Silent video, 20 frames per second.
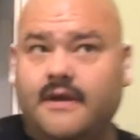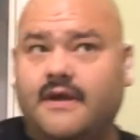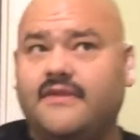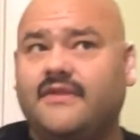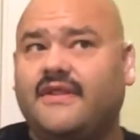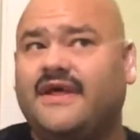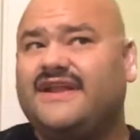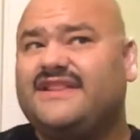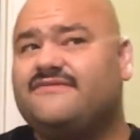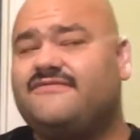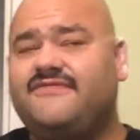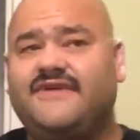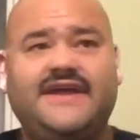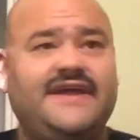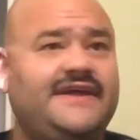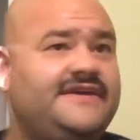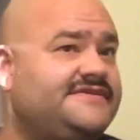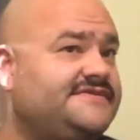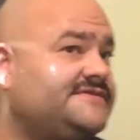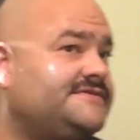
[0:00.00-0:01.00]
unlike the
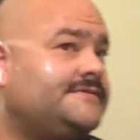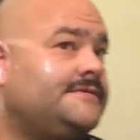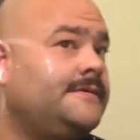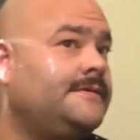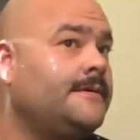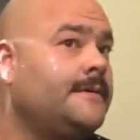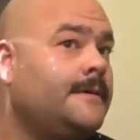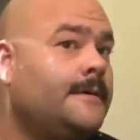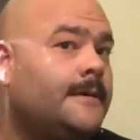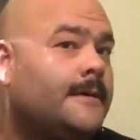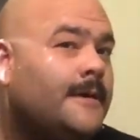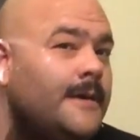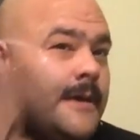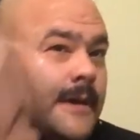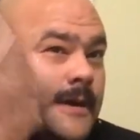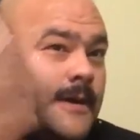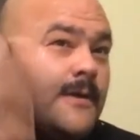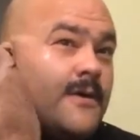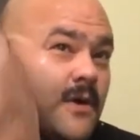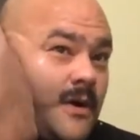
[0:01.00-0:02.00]
face.
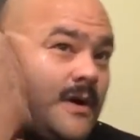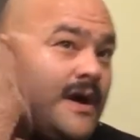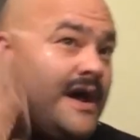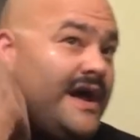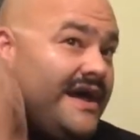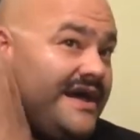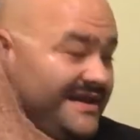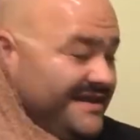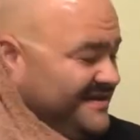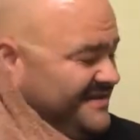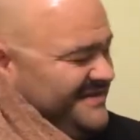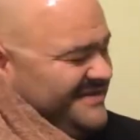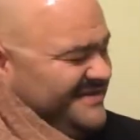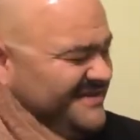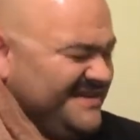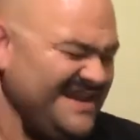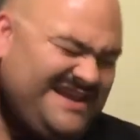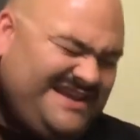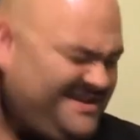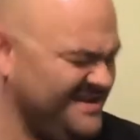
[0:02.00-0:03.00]
You know, go ahead
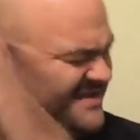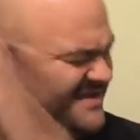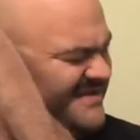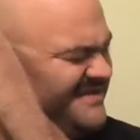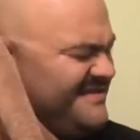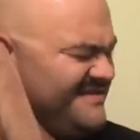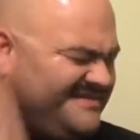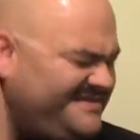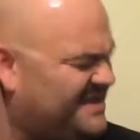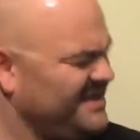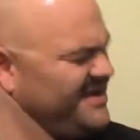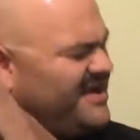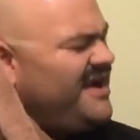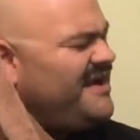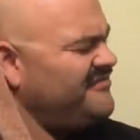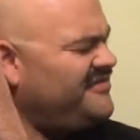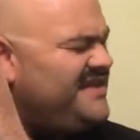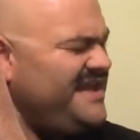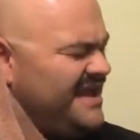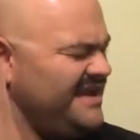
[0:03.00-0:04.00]
and take take
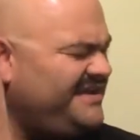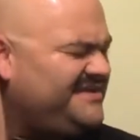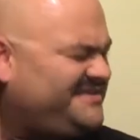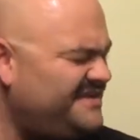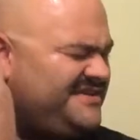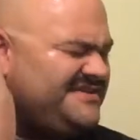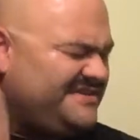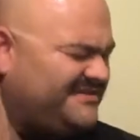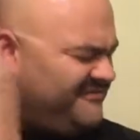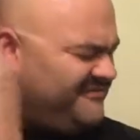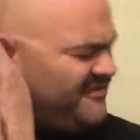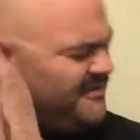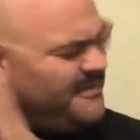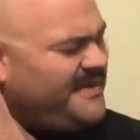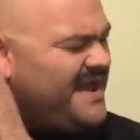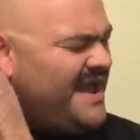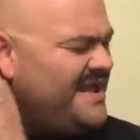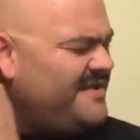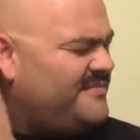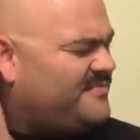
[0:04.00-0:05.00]
off the excess
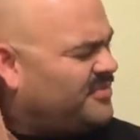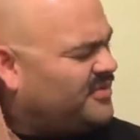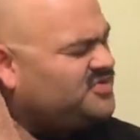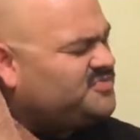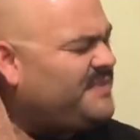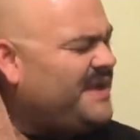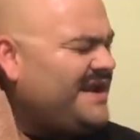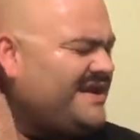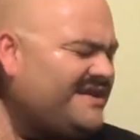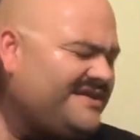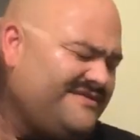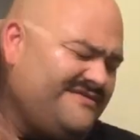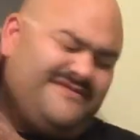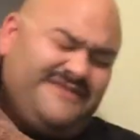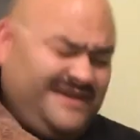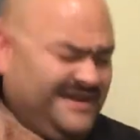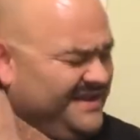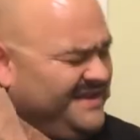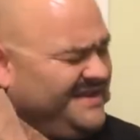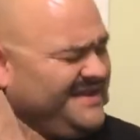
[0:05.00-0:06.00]
from a head
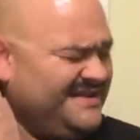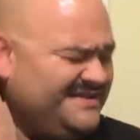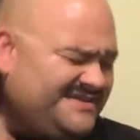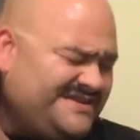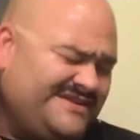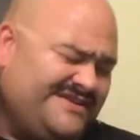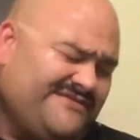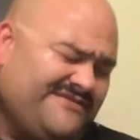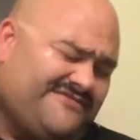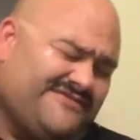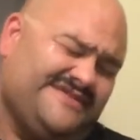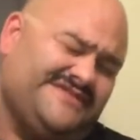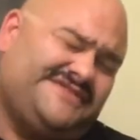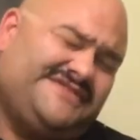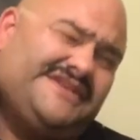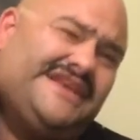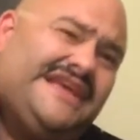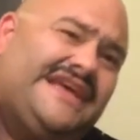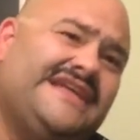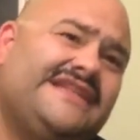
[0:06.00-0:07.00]
perspective. It's a different
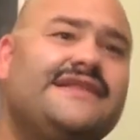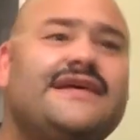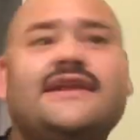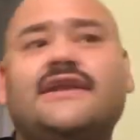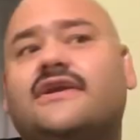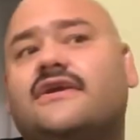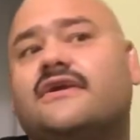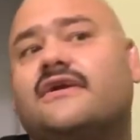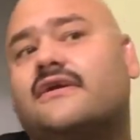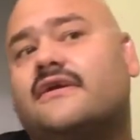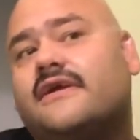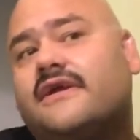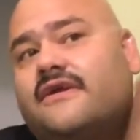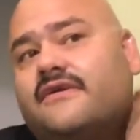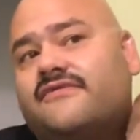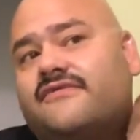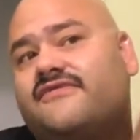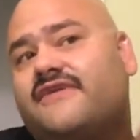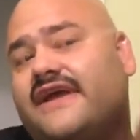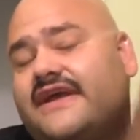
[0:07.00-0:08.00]
skin than your,
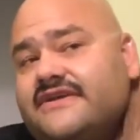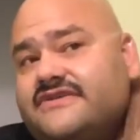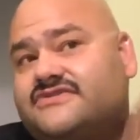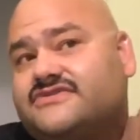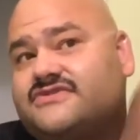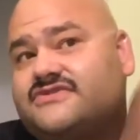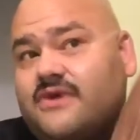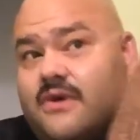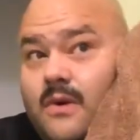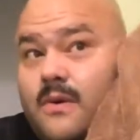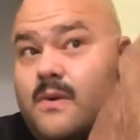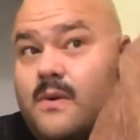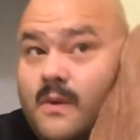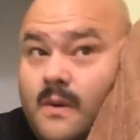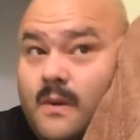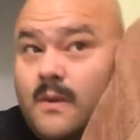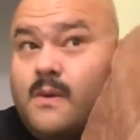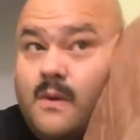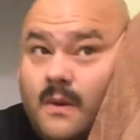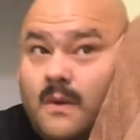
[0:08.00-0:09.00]
your face, so
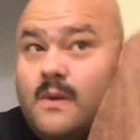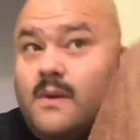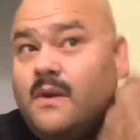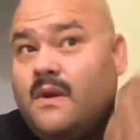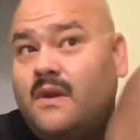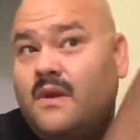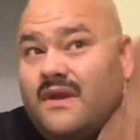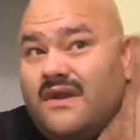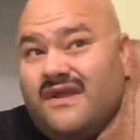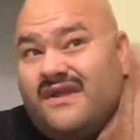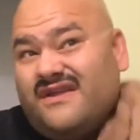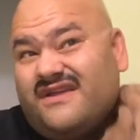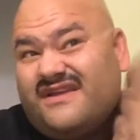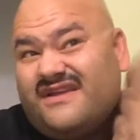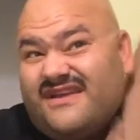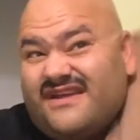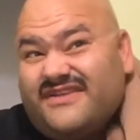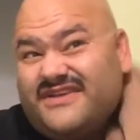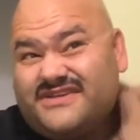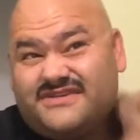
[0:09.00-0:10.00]

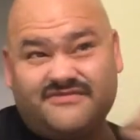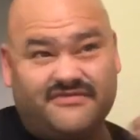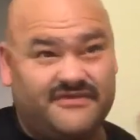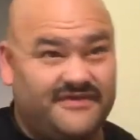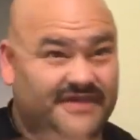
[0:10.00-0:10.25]
at least